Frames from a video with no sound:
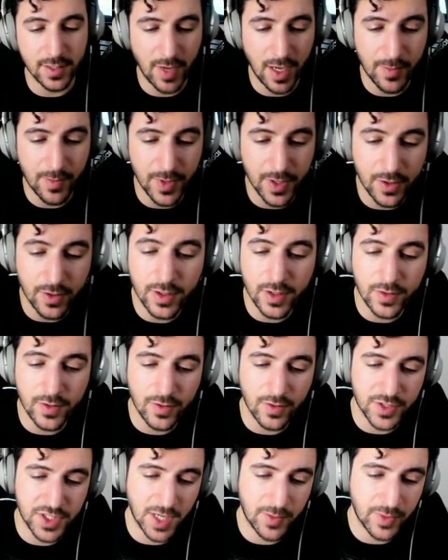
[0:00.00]
might be good
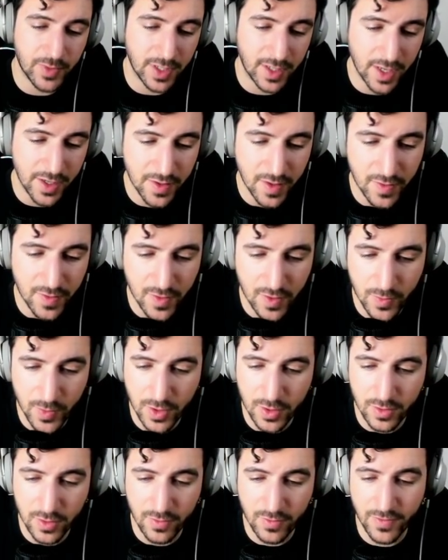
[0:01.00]
into a champion like this is
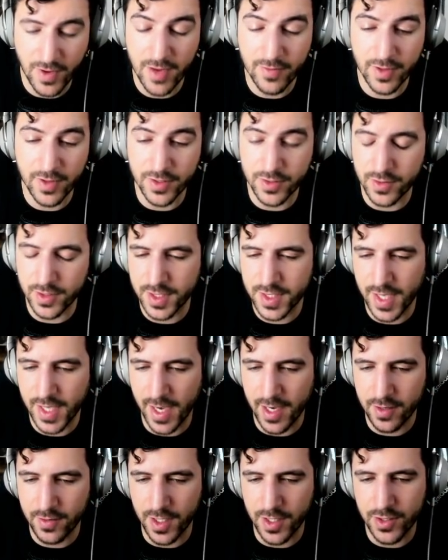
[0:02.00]
because of 500
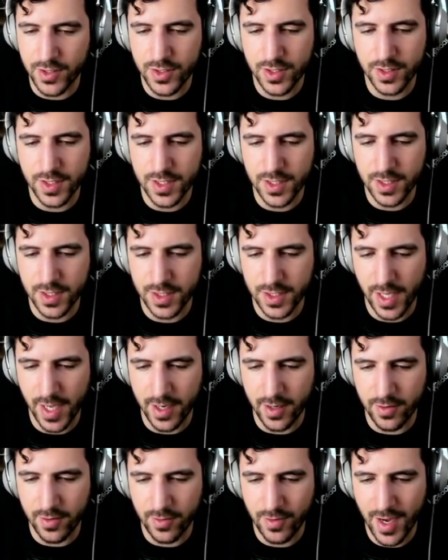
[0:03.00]
attack range. This is
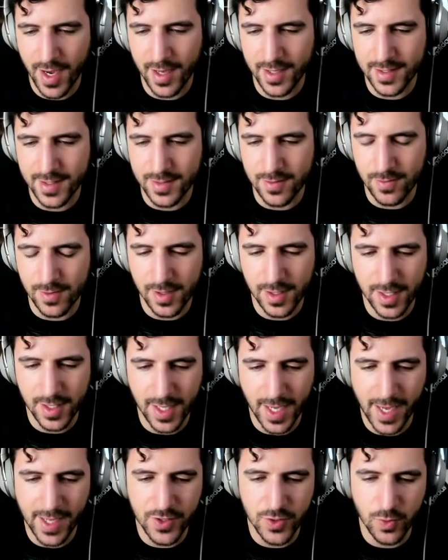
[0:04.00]
like right at the
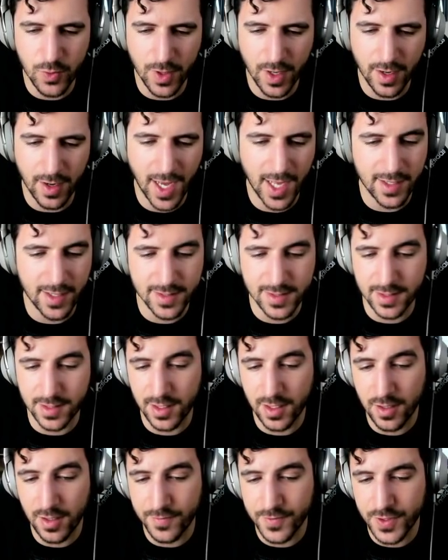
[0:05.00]
edge where
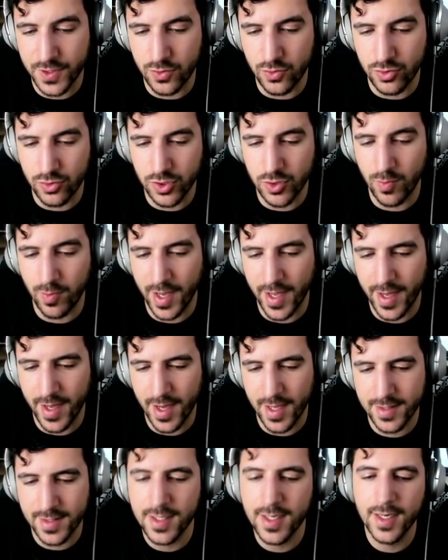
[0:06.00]
Alistar loves to play
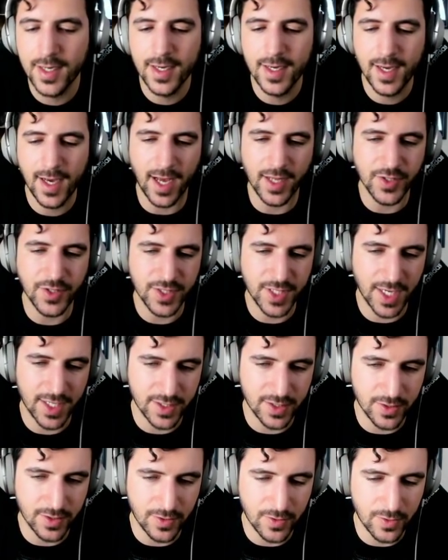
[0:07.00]
at, and she
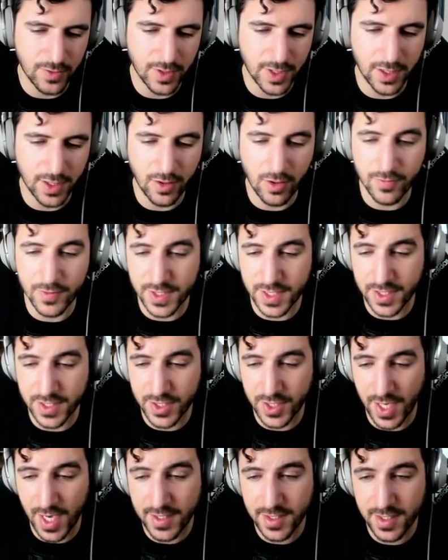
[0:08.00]
has no, obviously
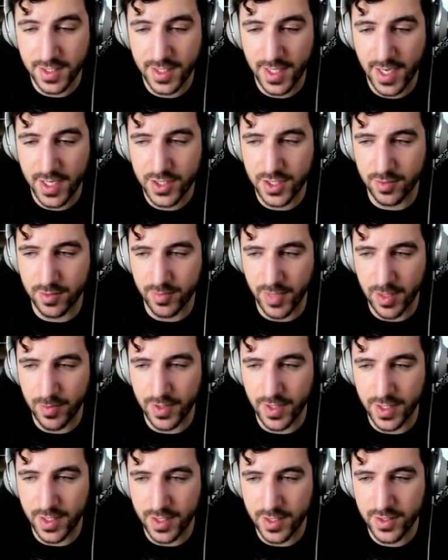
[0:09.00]
she has a dash, and
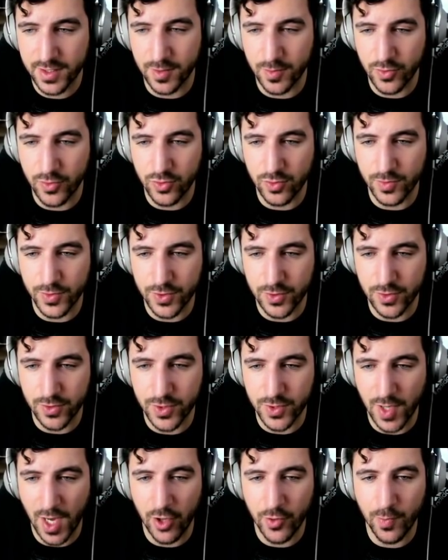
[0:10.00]
maybe there is some room
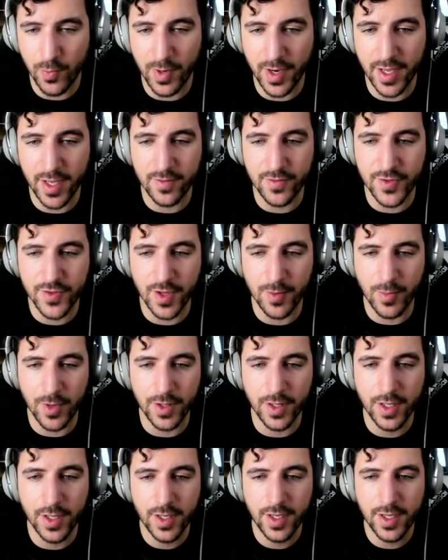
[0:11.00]
to outplay if
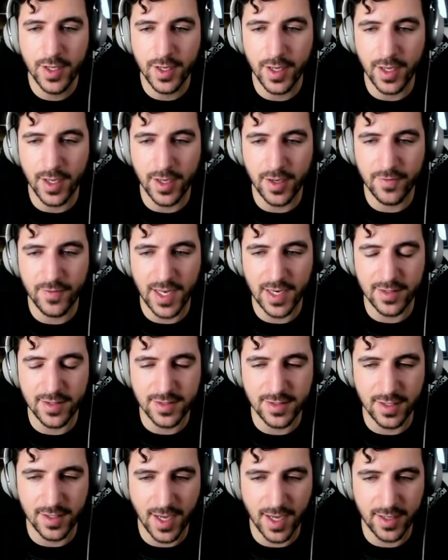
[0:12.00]
someone, if
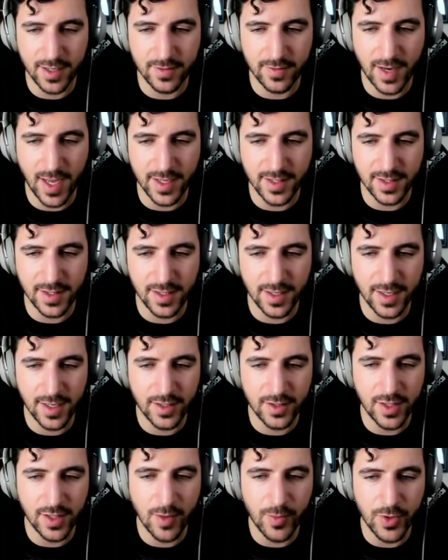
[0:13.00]
Alistar kind of like
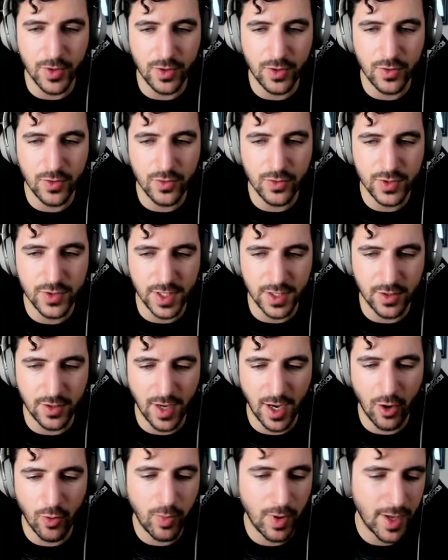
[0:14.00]
WQs and
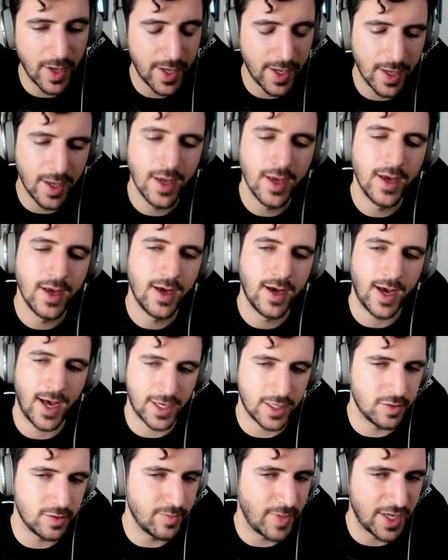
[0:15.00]
you outplay.
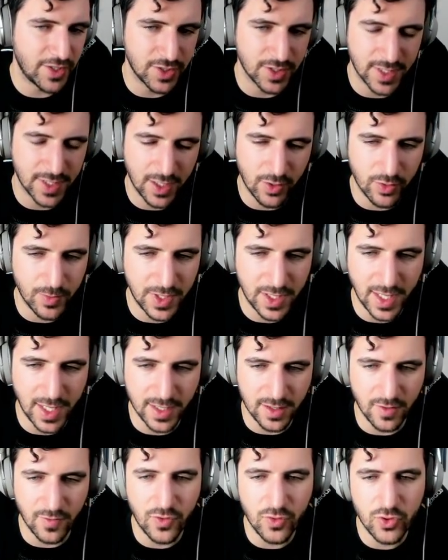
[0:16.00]
I could imagine that would be
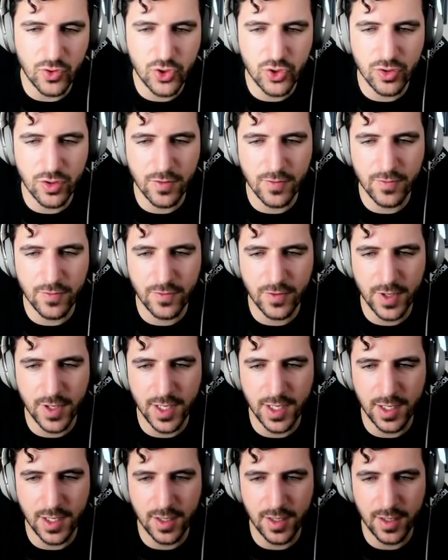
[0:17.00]
like the future of
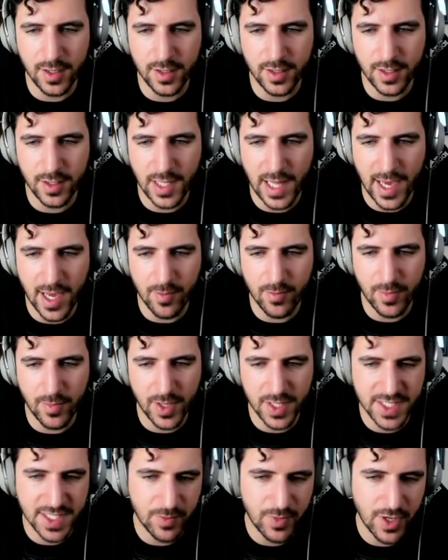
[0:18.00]
like a
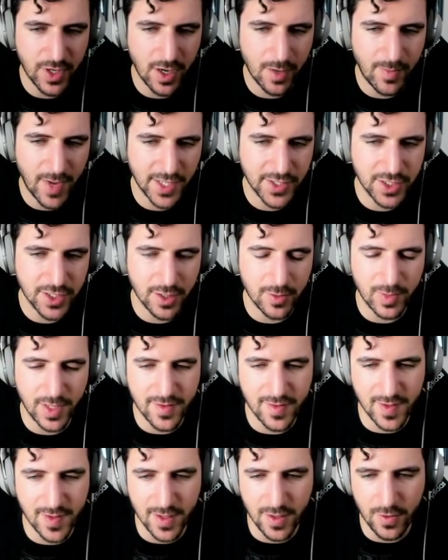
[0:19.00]
Samira matchup.
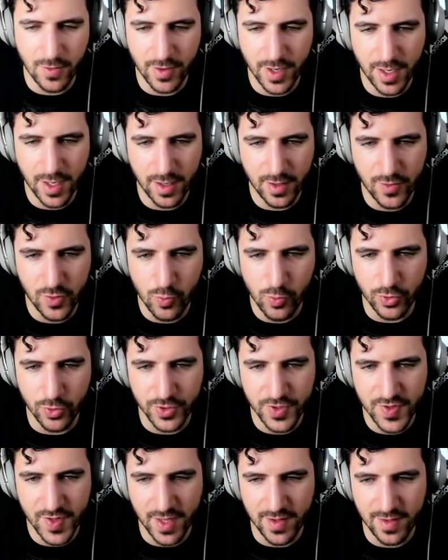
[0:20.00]
Let's say your
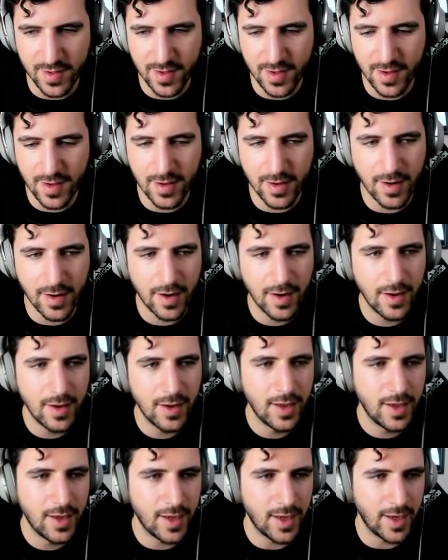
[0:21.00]
support stands here,
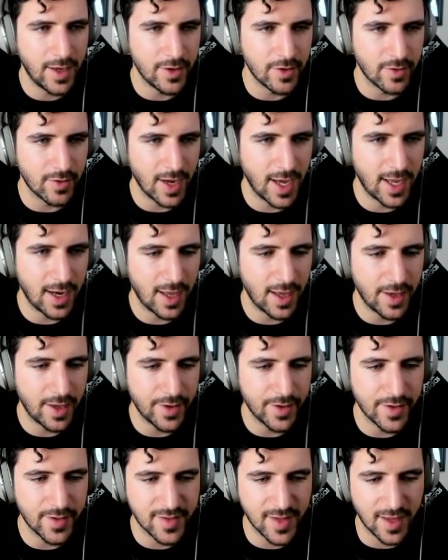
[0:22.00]
your
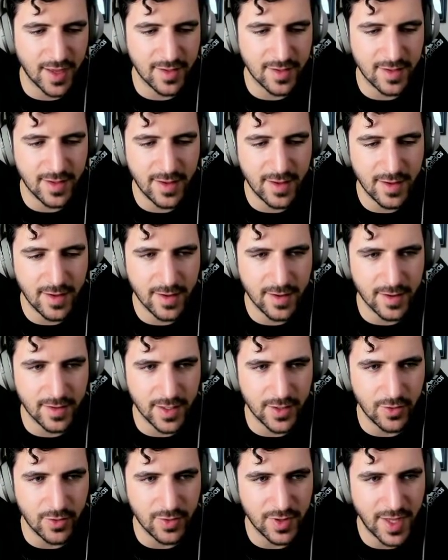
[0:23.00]
ally stands here,
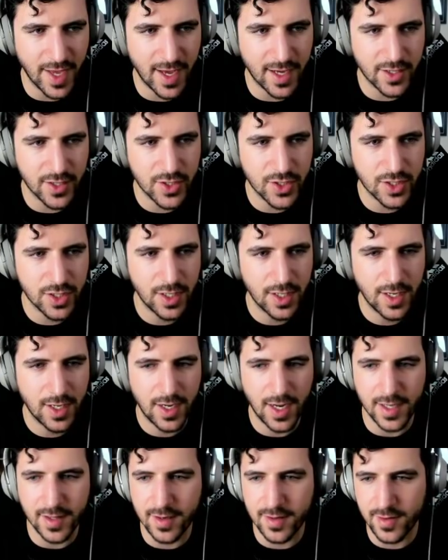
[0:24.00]
and then you dash.
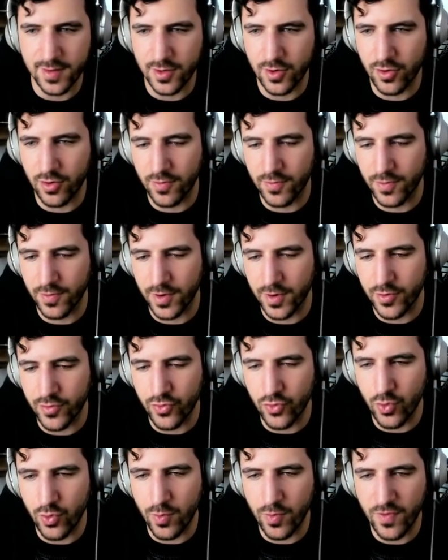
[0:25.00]
Like there's a lot of
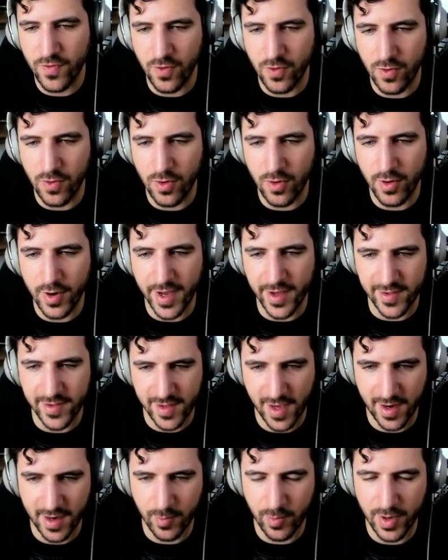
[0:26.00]
room for
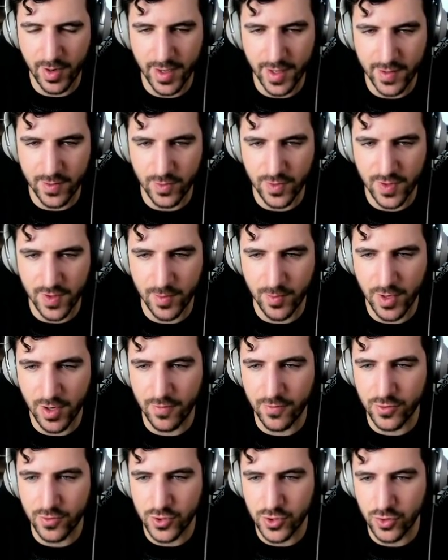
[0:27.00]
exciting plays with
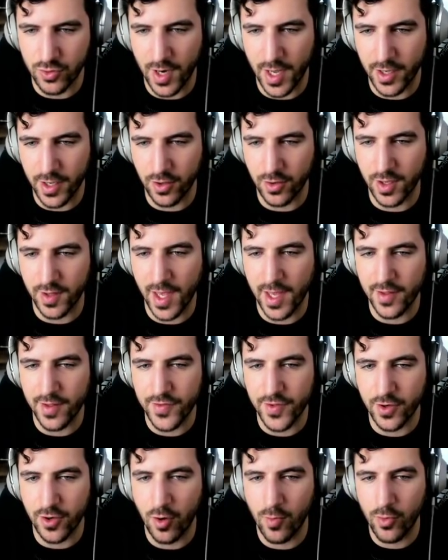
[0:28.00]
Samira for sure. Like you get
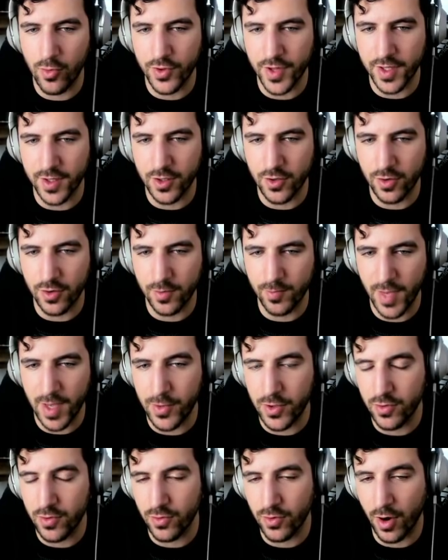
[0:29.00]
Alistar comboed, and then
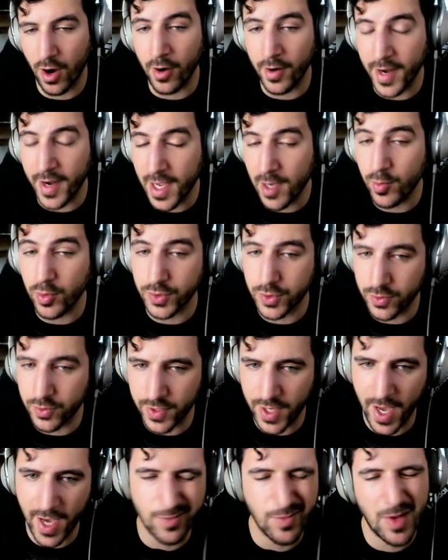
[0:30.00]
maybe you are able to
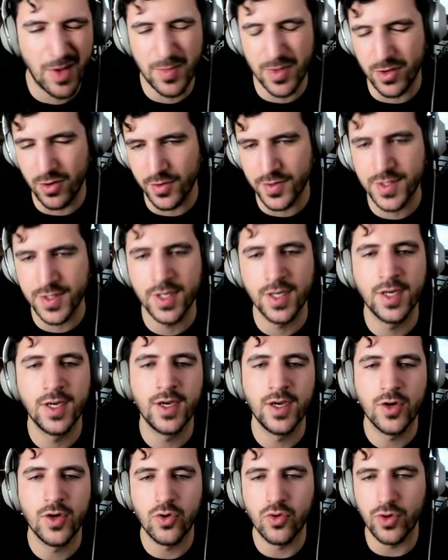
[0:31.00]
react, maybe not.
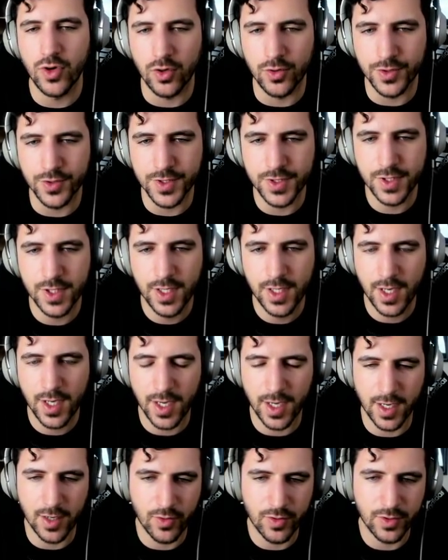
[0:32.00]
Who knows?
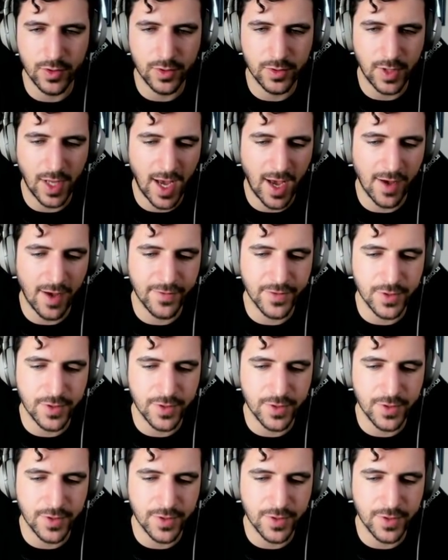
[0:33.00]
We'll have